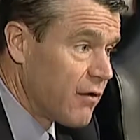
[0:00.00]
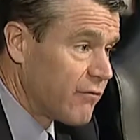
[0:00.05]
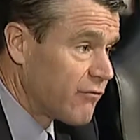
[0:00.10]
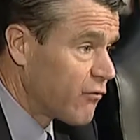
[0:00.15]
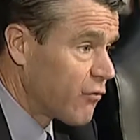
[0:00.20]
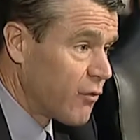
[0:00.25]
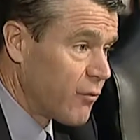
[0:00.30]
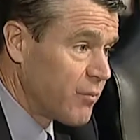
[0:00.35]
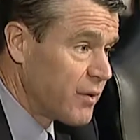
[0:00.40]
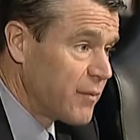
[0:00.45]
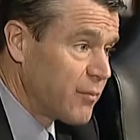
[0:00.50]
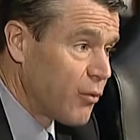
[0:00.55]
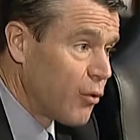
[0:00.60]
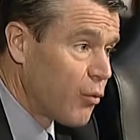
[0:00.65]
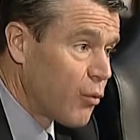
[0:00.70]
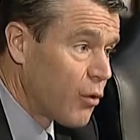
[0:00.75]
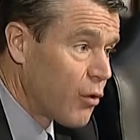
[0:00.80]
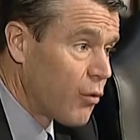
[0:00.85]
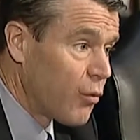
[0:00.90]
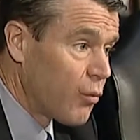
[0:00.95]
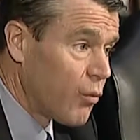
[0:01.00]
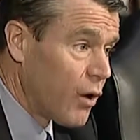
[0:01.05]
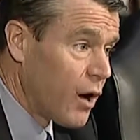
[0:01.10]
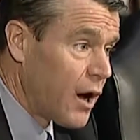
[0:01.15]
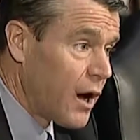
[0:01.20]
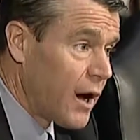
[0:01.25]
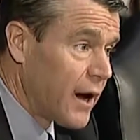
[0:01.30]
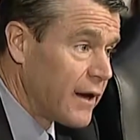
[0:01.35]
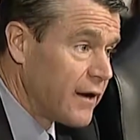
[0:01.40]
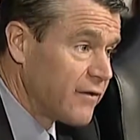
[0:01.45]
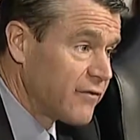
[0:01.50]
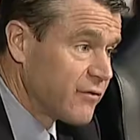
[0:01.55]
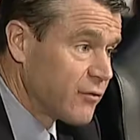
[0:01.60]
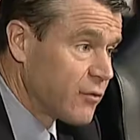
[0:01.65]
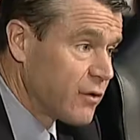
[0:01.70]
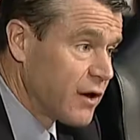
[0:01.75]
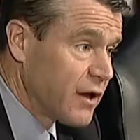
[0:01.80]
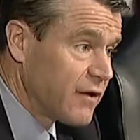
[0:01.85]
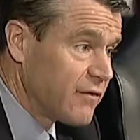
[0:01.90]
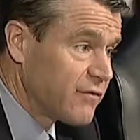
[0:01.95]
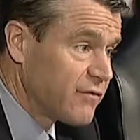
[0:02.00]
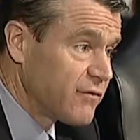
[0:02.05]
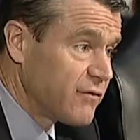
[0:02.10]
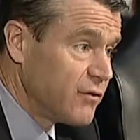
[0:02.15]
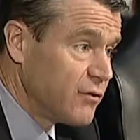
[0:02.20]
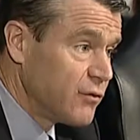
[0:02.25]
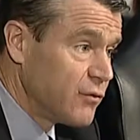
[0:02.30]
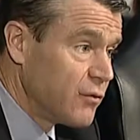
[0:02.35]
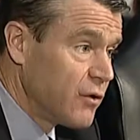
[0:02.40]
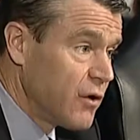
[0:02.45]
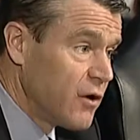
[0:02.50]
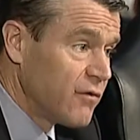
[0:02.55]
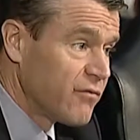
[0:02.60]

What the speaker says: for people worldwide as it relates to